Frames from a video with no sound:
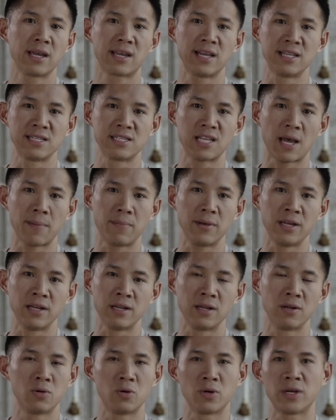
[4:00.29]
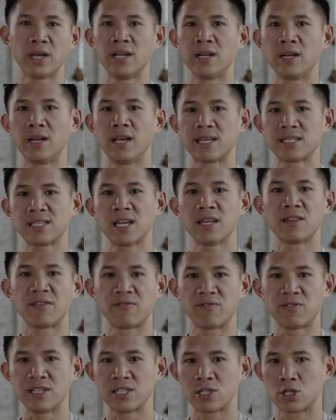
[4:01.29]
can step in, who can extend the
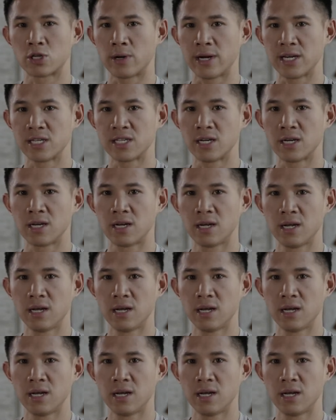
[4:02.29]
freeze duration.